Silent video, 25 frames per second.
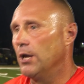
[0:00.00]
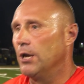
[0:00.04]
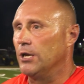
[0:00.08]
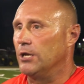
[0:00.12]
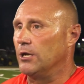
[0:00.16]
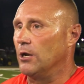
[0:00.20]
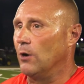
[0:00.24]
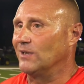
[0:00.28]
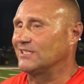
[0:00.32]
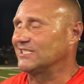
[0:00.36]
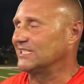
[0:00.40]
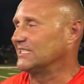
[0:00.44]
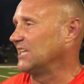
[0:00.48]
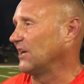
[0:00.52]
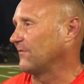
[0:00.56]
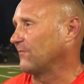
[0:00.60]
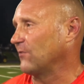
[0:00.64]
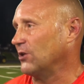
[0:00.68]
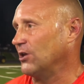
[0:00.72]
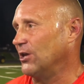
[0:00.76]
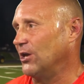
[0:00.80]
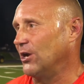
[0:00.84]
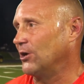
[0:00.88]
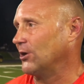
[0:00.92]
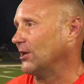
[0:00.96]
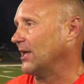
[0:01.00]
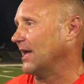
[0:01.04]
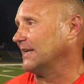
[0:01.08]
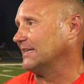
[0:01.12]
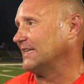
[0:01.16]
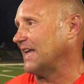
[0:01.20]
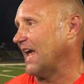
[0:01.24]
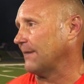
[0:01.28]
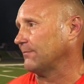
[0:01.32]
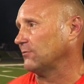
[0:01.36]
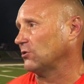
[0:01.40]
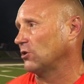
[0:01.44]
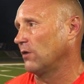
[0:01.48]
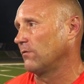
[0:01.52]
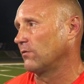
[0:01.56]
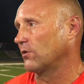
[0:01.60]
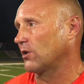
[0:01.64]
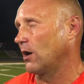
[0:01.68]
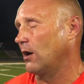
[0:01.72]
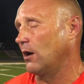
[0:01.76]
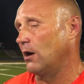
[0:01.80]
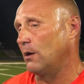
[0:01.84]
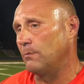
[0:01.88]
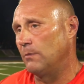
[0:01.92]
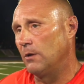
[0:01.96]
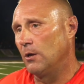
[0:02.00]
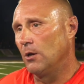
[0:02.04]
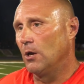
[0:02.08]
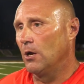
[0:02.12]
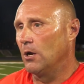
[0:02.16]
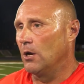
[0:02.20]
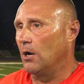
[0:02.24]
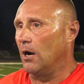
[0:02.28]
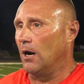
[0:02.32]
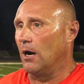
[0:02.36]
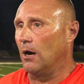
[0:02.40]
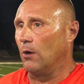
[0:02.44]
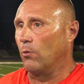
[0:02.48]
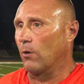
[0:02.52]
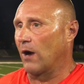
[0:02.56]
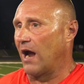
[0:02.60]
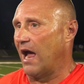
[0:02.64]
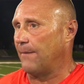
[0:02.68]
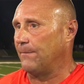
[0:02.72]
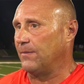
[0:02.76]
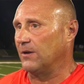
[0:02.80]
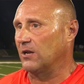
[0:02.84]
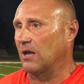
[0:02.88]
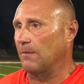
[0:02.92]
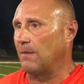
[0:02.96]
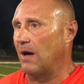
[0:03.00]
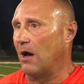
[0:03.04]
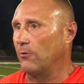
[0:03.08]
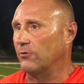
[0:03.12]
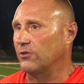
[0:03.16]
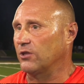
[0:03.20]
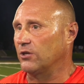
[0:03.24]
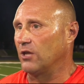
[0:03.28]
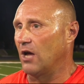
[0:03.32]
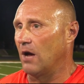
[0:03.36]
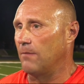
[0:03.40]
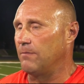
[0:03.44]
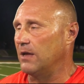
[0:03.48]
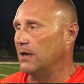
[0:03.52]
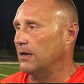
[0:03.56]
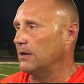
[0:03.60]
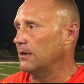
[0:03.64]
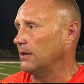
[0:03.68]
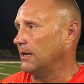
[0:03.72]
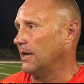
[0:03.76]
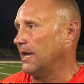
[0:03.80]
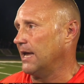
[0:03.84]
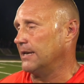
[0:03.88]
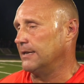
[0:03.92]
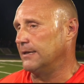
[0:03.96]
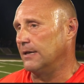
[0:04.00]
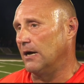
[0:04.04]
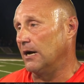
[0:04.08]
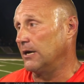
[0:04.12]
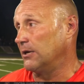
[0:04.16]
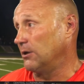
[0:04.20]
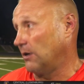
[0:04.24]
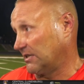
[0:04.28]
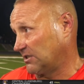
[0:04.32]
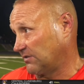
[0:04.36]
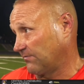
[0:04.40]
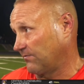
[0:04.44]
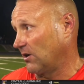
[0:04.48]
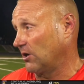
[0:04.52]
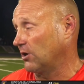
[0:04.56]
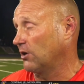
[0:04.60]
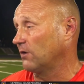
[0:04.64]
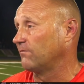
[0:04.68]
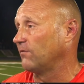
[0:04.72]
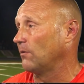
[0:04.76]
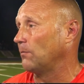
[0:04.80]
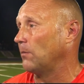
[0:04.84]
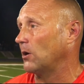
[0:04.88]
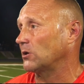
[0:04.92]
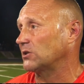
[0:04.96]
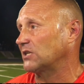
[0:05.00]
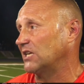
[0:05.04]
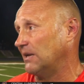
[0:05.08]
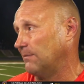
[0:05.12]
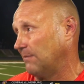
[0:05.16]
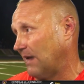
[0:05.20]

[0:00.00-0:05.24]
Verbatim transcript: you know, it's a different year. You got to adapt and overcome. Uh, we're happy to come out with the W, and, uh, you know, that's a very good football team,